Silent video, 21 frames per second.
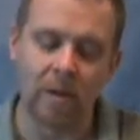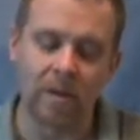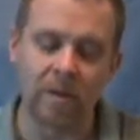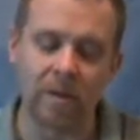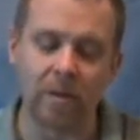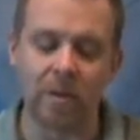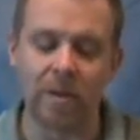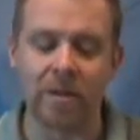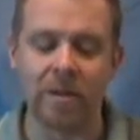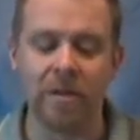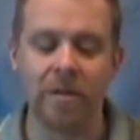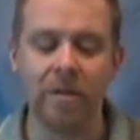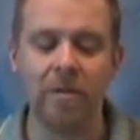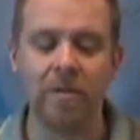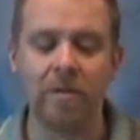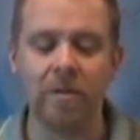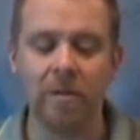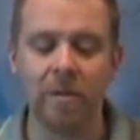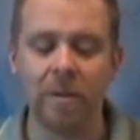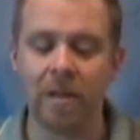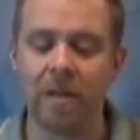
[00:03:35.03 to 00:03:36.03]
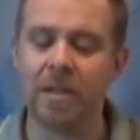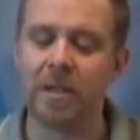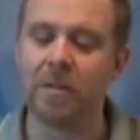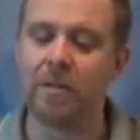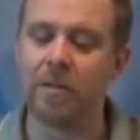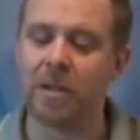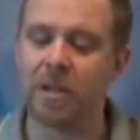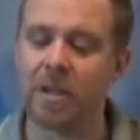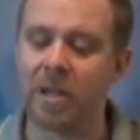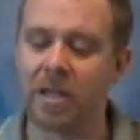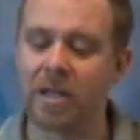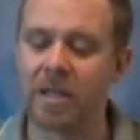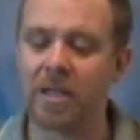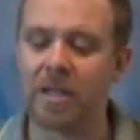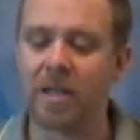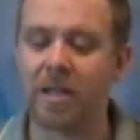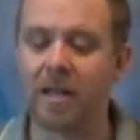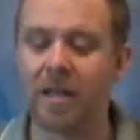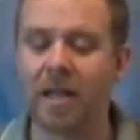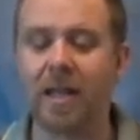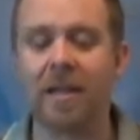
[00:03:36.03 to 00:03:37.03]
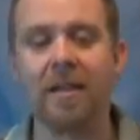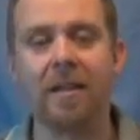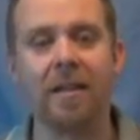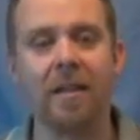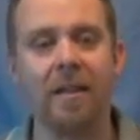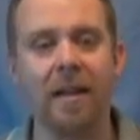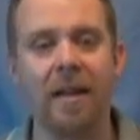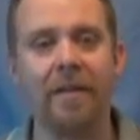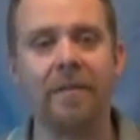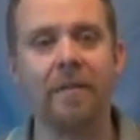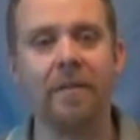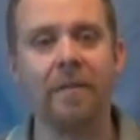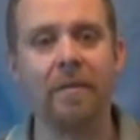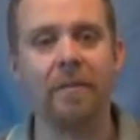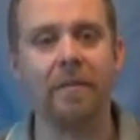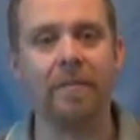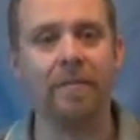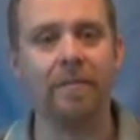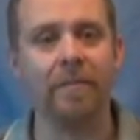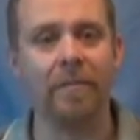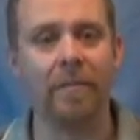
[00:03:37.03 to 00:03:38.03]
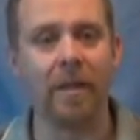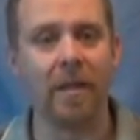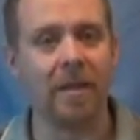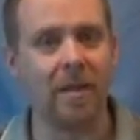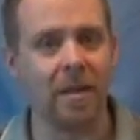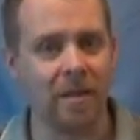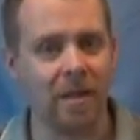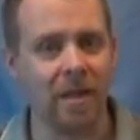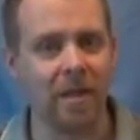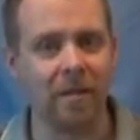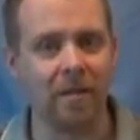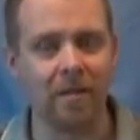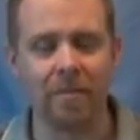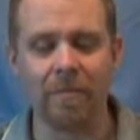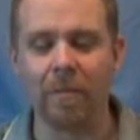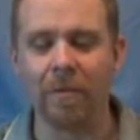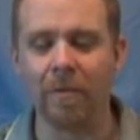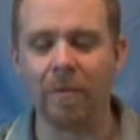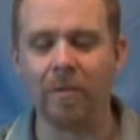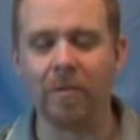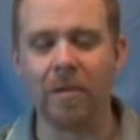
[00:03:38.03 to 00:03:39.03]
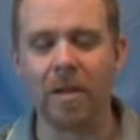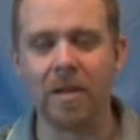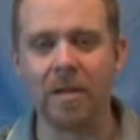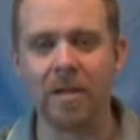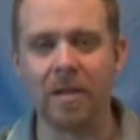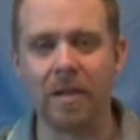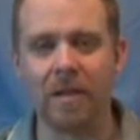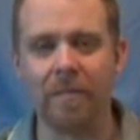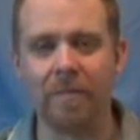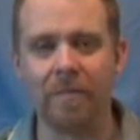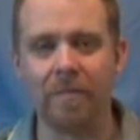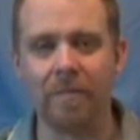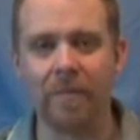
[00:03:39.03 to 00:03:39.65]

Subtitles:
So what you do is you adjust the length of the lever that the tail motor runs on.